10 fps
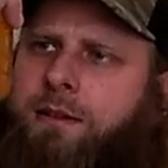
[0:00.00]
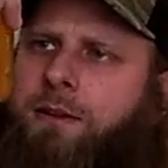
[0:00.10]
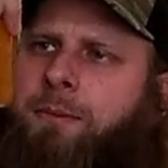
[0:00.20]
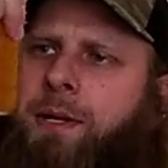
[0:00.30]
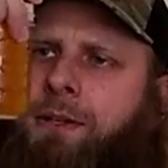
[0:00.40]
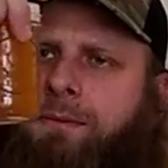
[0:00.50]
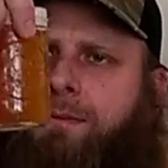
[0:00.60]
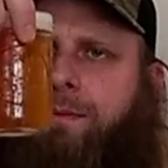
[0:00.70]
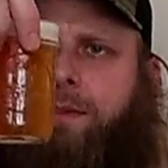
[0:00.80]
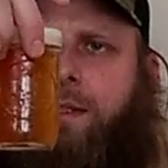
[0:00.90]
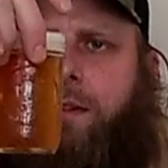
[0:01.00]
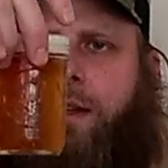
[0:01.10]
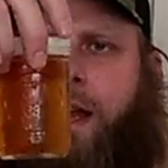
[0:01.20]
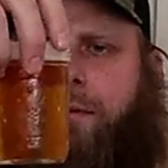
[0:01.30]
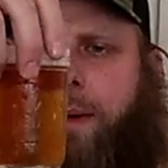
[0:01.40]
know what I mean?
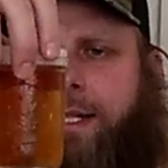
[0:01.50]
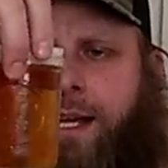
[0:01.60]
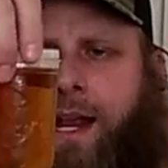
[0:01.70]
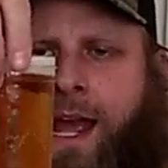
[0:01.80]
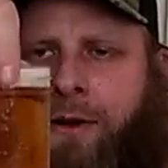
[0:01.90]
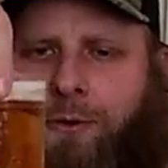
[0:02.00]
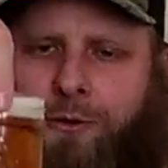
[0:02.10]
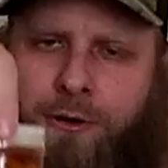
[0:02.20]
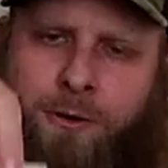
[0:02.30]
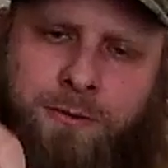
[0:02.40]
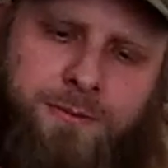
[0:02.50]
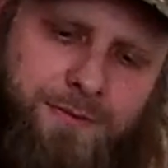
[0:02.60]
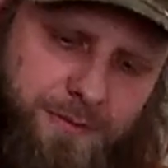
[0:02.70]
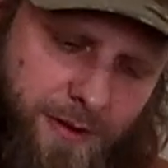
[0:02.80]
Everybody's got to handle their own.